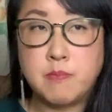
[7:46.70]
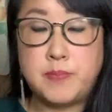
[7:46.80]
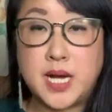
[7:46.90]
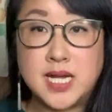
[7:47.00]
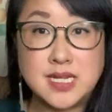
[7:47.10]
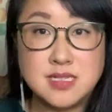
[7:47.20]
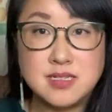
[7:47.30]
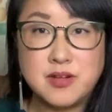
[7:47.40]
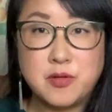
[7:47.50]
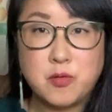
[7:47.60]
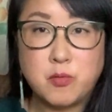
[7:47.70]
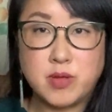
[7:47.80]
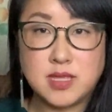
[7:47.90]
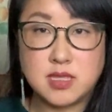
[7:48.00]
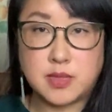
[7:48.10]
bind
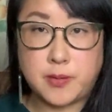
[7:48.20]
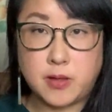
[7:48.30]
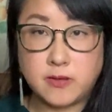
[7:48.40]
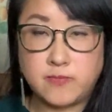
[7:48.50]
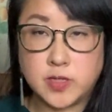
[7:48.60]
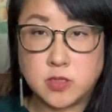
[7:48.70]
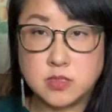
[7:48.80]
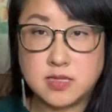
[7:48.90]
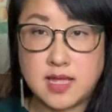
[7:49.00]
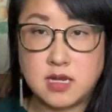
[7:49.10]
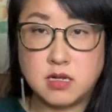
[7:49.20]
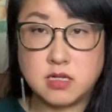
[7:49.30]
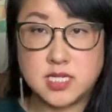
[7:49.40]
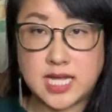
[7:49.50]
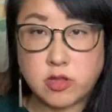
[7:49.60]
with the polyphenols,
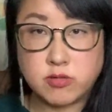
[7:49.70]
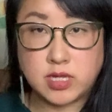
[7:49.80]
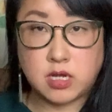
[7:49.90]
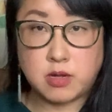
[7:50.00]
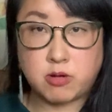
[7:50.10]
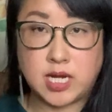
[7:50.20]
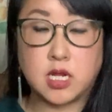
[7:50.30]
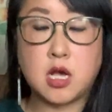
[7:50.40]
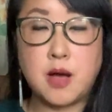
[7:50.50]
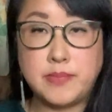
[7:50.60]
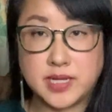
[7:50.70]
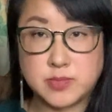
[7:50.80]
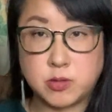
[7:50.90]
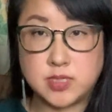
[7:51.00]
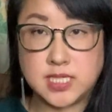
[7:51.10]
and together they create a complex
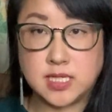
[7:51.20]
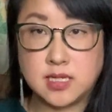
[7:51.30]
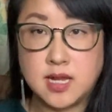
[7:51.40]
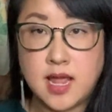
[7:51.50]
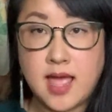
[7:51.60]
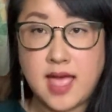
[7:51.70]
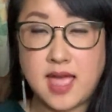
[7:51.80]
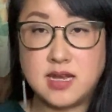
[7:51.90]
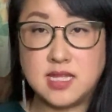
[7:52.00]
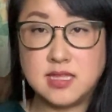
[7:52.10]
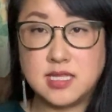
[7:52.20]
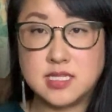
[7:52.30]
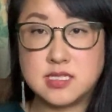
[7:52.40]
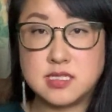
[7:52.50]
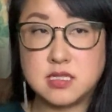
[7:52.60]
protein. And in
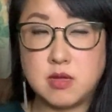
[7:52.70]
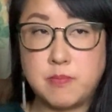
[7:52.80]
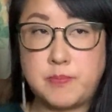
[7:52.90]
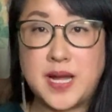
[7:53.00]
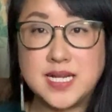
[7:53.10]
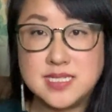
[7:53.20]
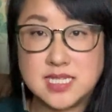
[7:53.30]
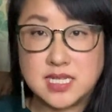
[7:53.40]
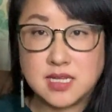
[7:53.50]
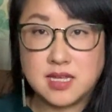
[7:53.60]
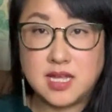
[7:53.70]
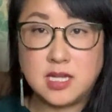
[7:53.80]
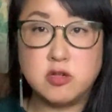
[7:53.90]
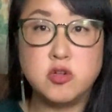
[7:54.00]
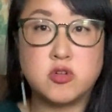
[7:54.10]
this binding,
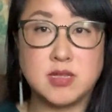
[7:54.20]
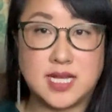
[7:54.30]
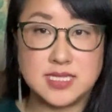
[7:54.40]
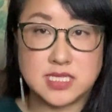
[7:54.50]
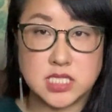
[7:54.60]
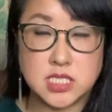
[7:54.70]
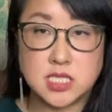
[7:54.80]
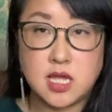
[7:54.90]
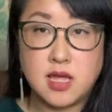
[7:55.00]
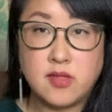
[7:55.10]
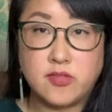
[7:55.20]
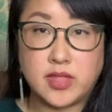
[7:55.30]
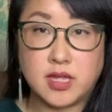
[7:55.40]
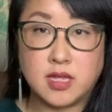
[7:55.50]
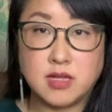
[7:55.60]
it neutralizes
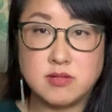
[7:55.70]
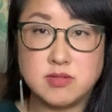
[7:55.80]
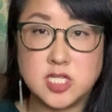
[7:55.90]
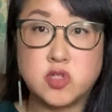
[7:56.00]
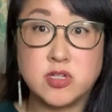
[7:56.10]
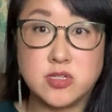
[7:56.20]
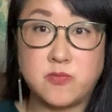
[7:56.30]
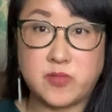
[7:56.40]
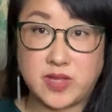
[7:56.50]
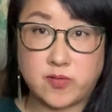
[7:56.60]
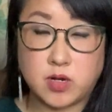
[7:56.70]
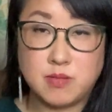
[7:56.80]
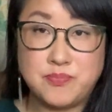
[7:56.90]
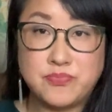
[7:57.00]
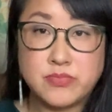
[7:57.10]
the astringent flavor.
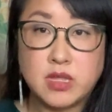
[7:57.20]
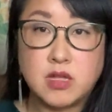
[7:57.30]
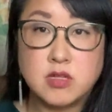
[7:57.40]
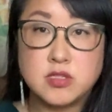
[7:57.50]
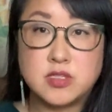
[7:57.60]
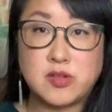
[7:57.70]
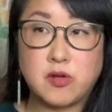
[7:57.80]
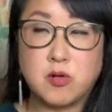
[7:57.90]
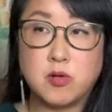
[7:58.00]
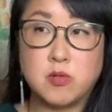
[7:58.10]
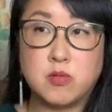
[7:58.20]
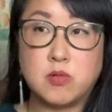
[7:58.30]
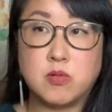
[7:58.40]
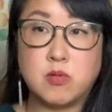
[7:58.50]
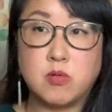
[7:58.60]
So
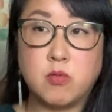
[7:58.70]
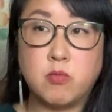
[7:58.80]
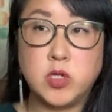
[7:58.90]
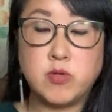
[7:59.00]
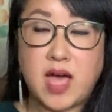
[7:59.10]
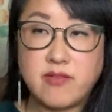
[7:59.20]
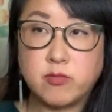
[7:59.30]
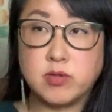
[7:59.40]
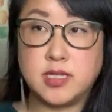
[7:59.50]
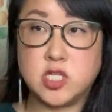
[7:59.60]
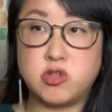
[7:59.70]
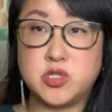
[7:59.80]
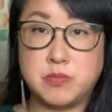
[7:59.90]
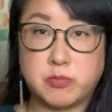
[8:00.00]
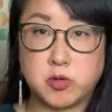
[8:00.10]
when you have a really
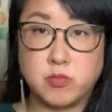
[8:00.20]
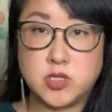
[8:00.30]
astringent brew,